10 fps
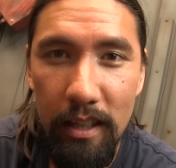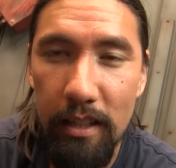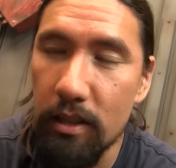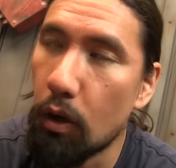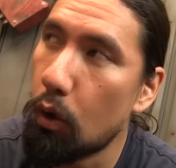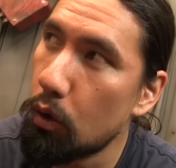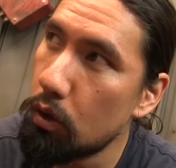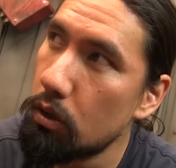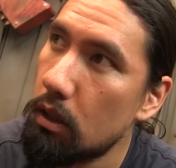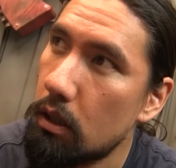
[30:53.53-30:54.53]
It's a
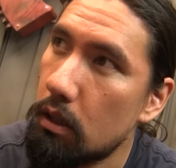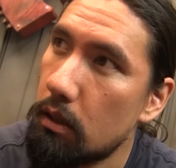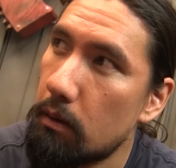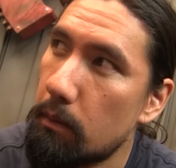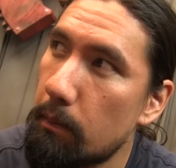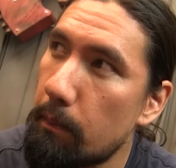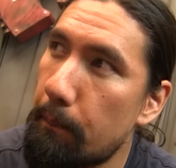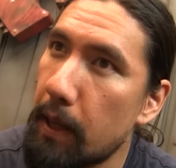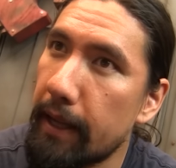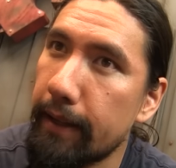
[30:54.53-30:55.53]
whole
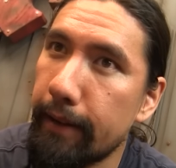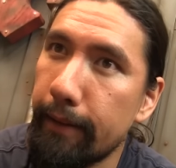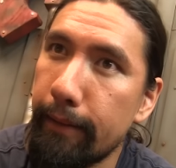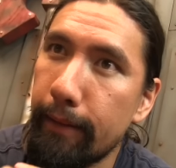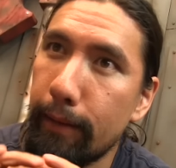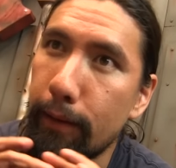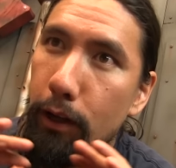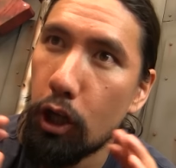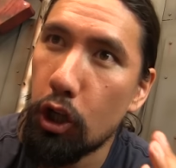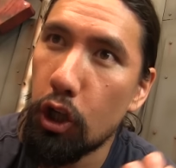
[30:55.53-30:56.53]
big
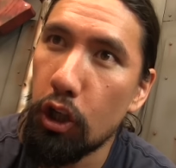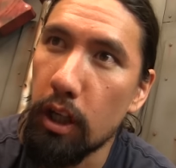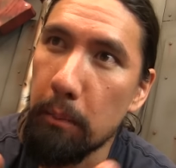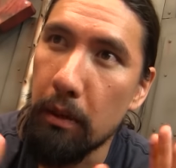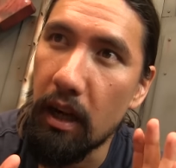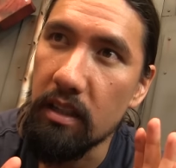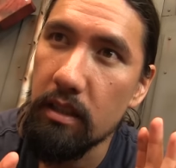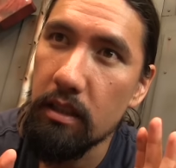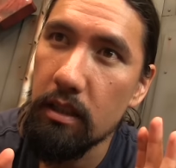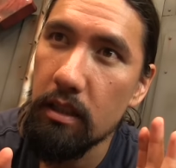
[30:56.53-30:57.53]
cooking
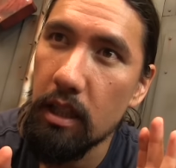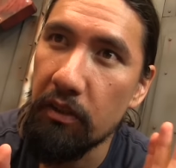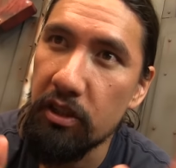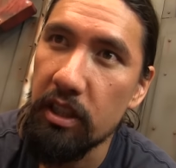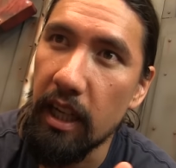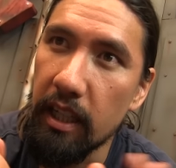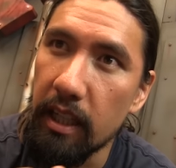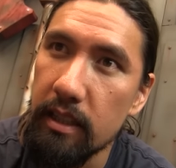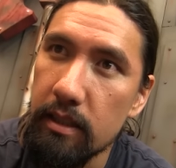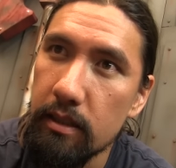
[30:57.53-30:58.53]
pot of
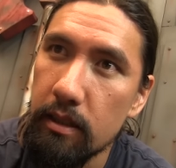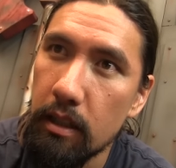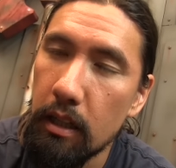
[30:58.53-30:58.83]
shenanigans.